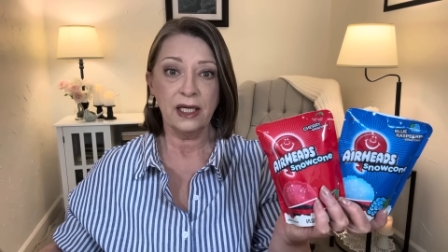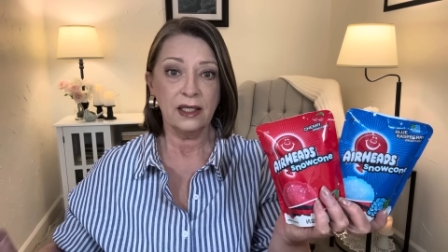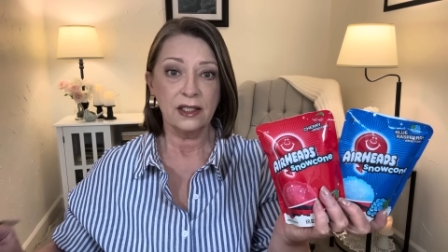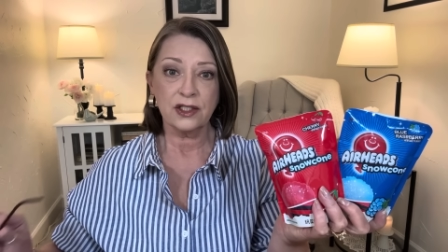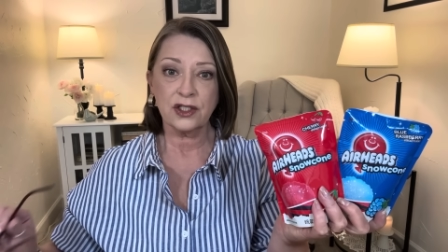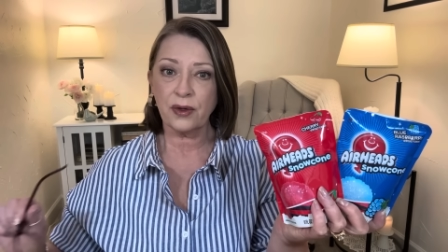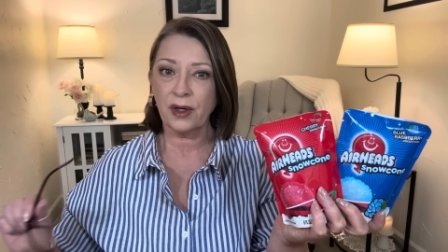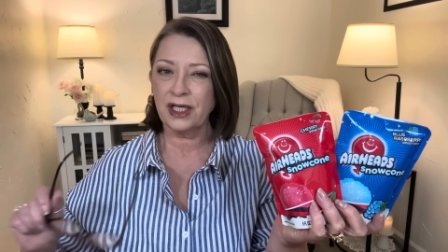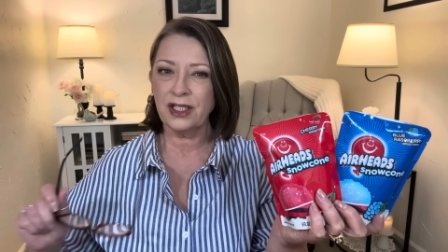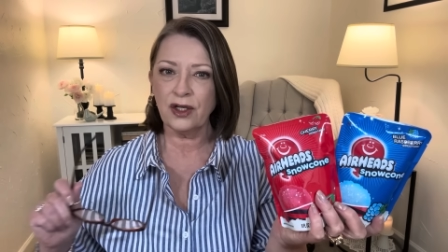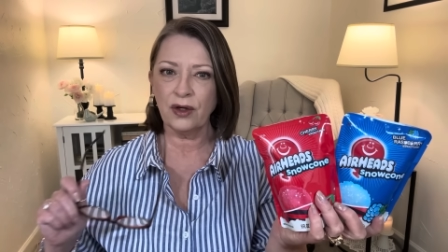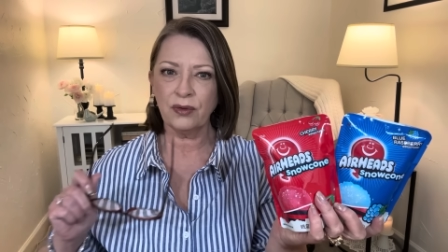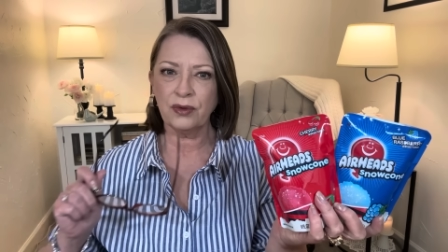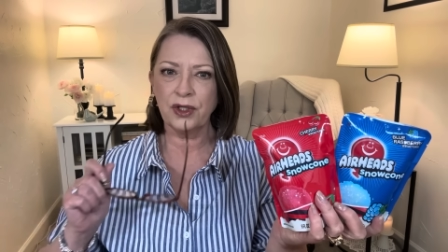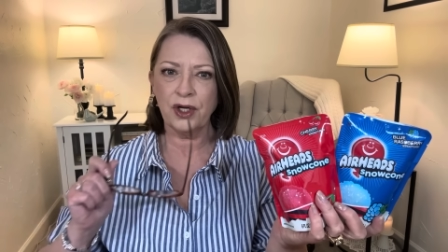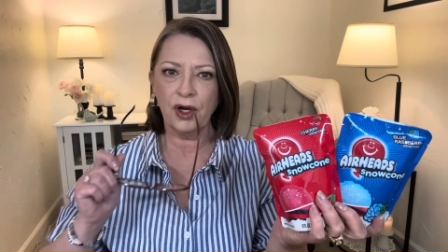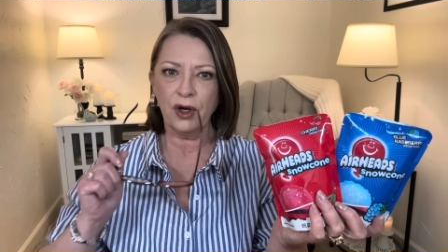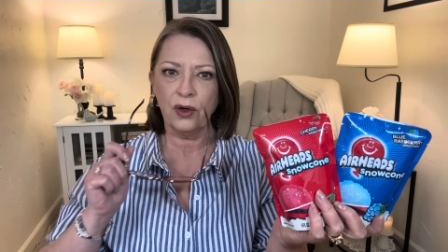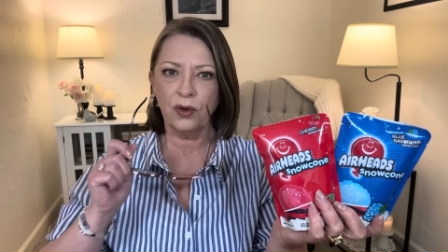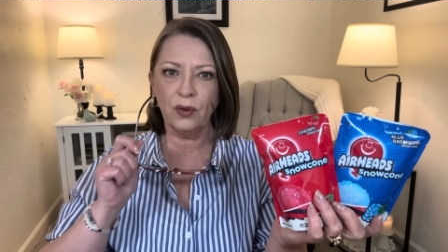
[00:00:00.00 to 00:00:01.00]
so I don't
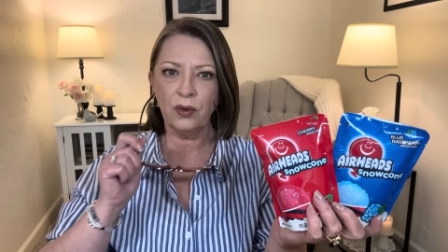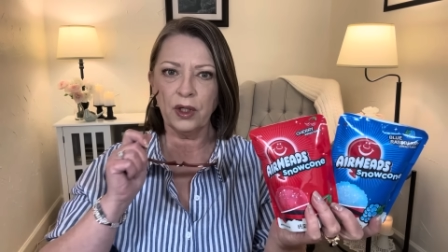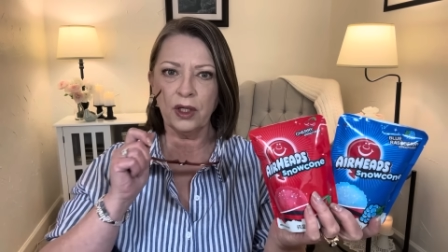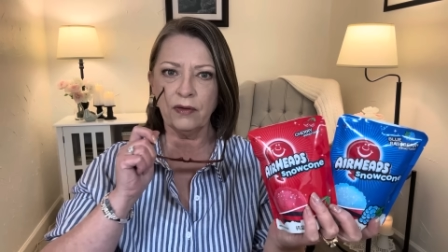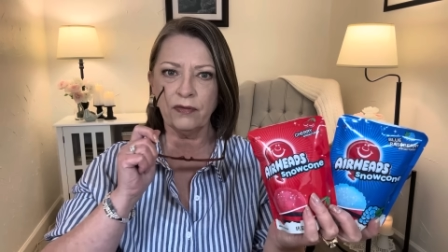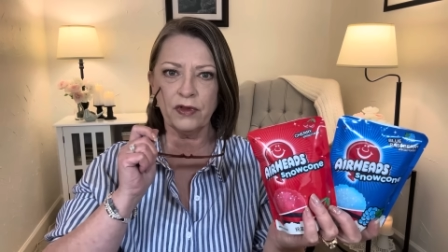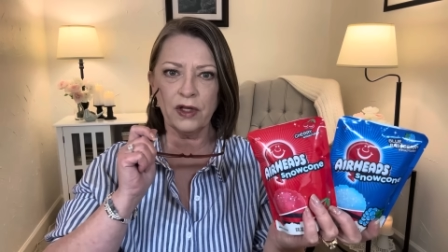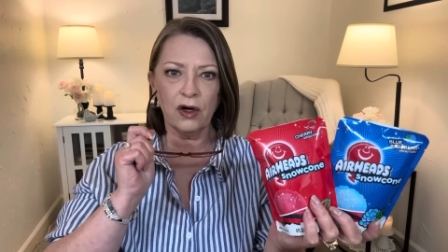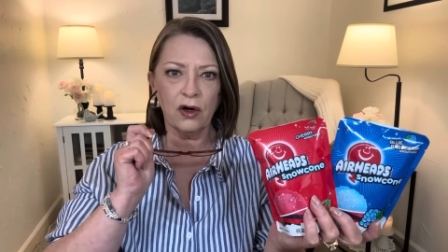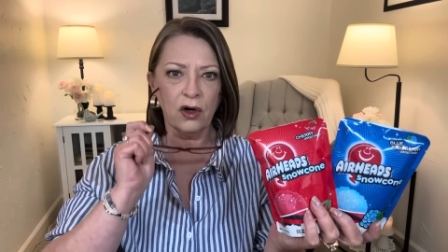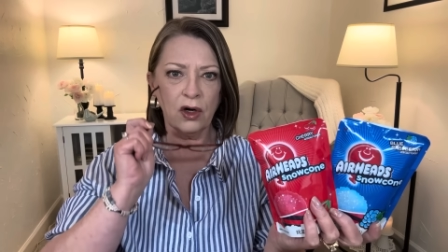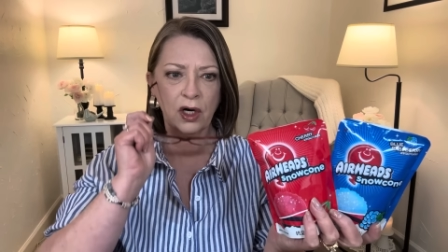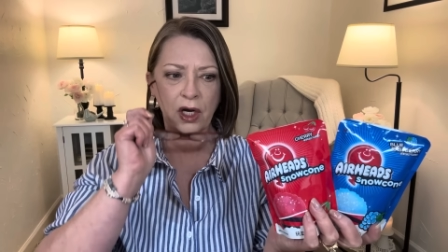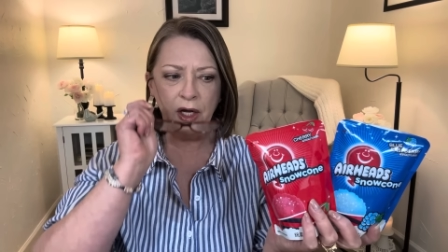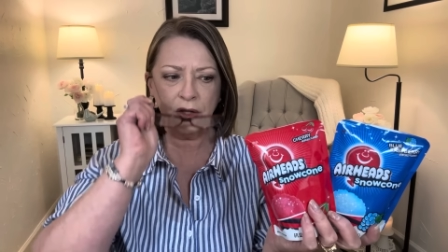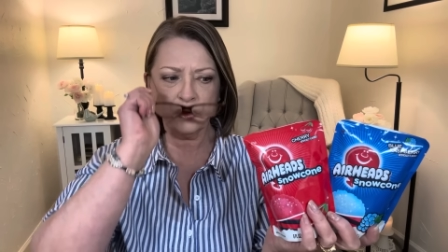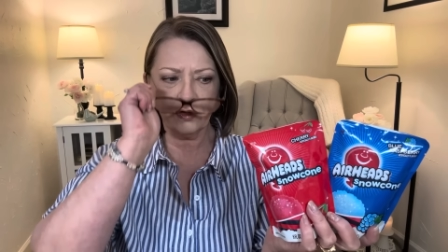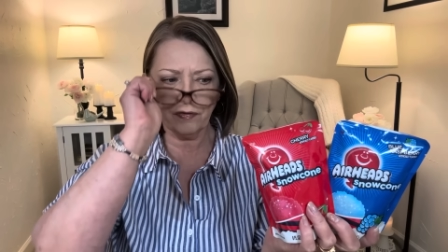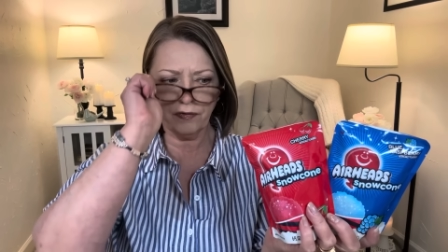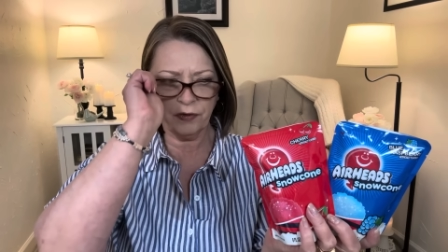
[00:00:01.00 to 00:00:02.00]
know if there are
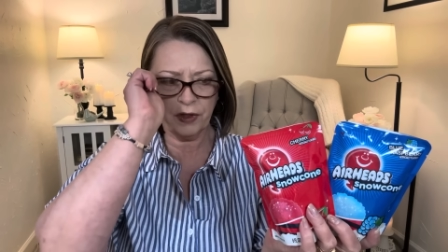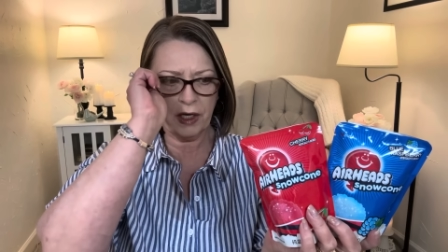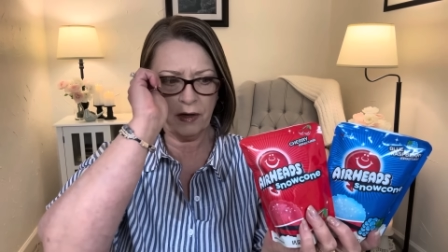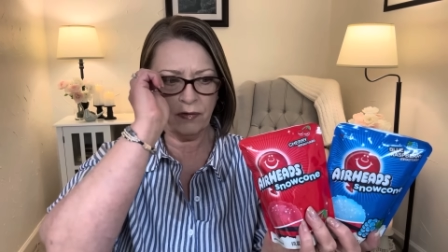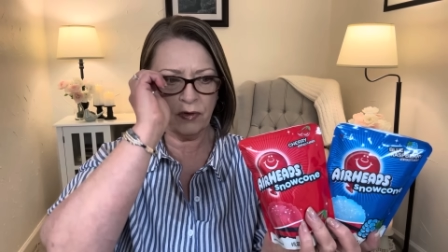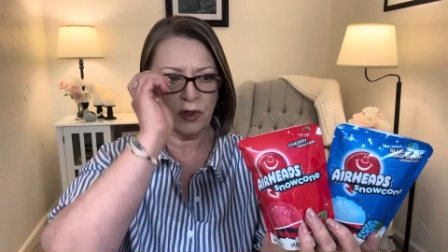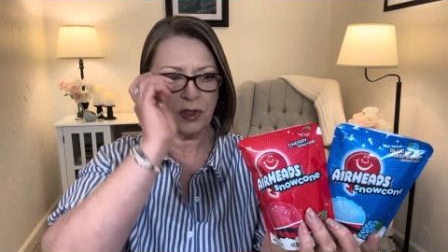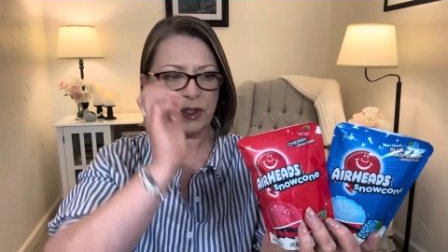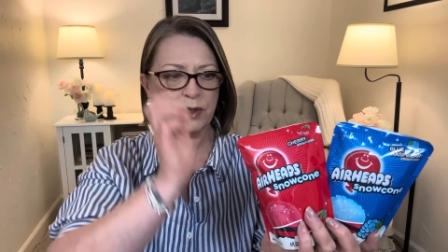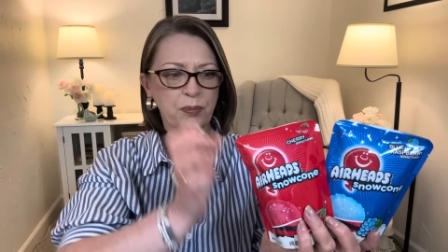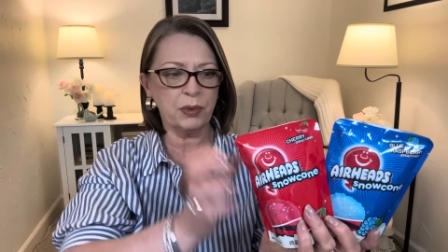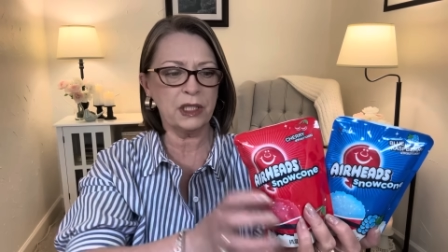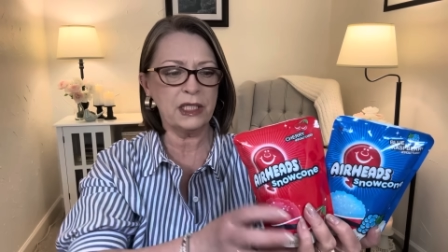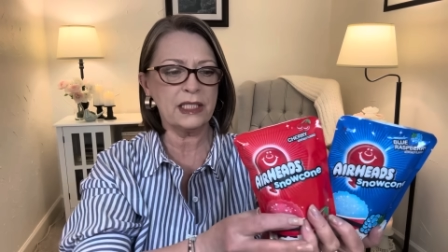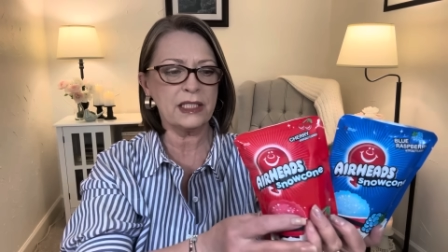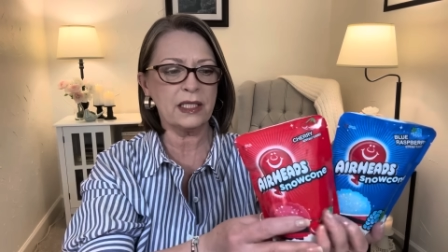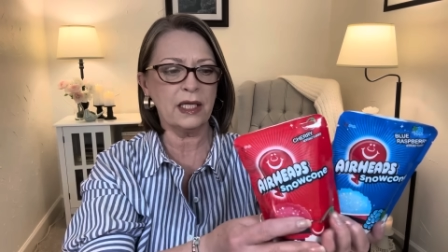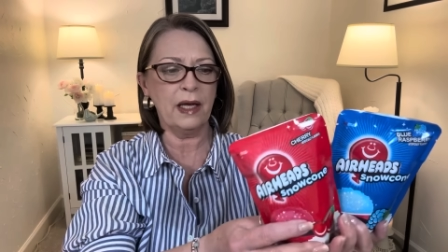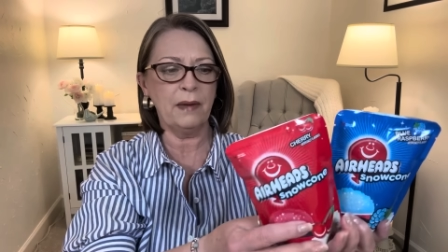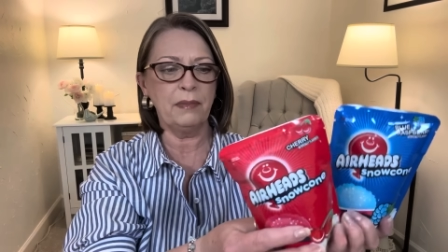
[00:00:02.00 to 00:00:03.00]
other flavors.
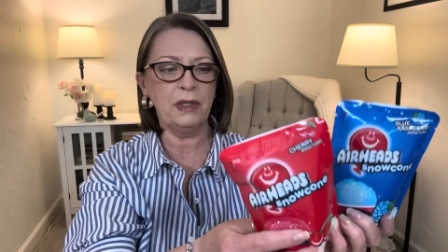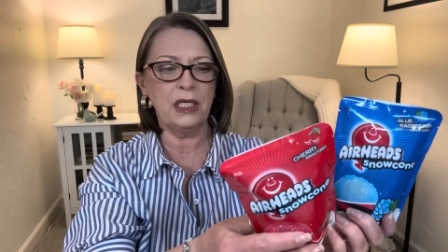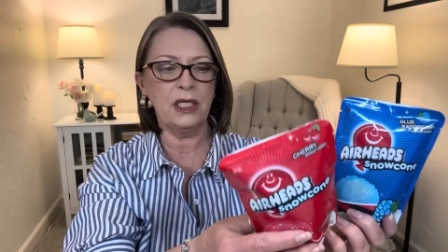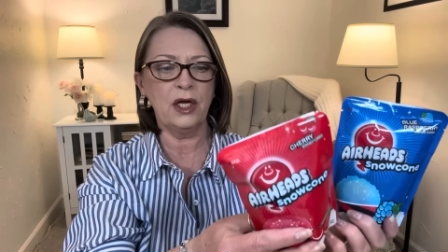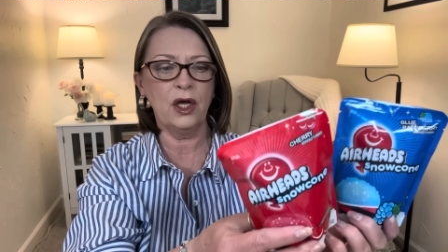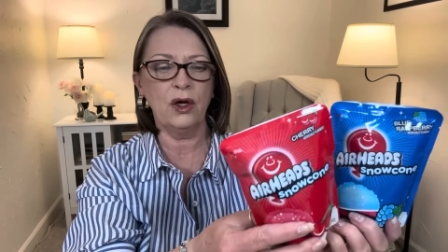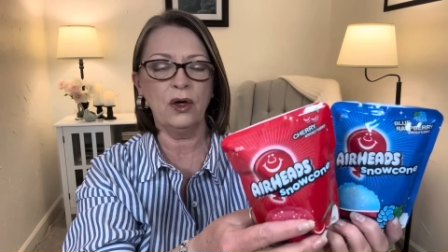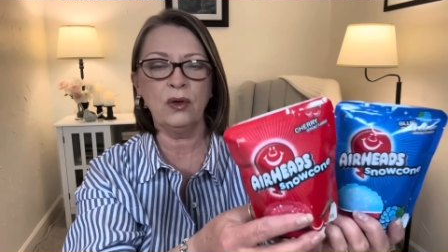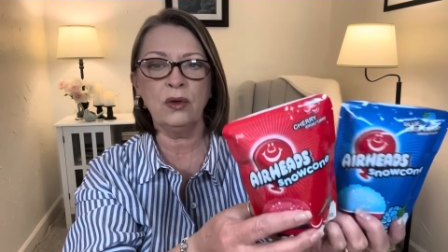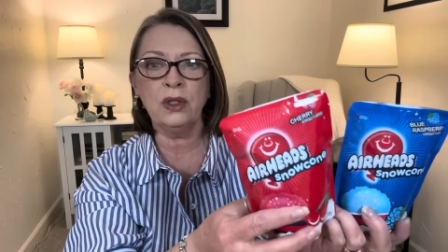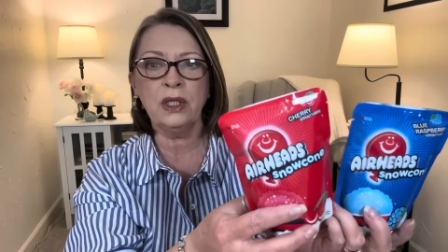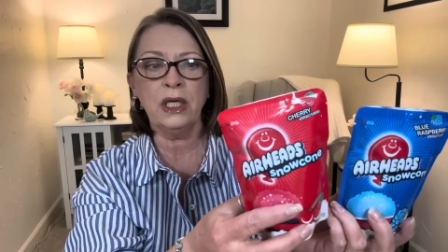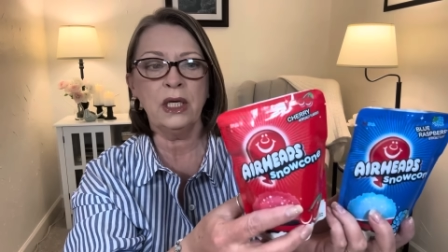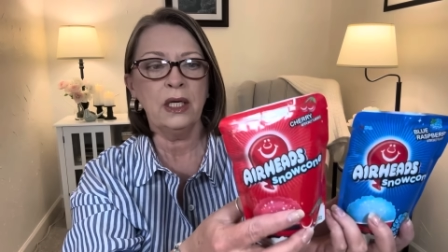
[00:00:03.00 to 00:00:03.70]
Please let me know.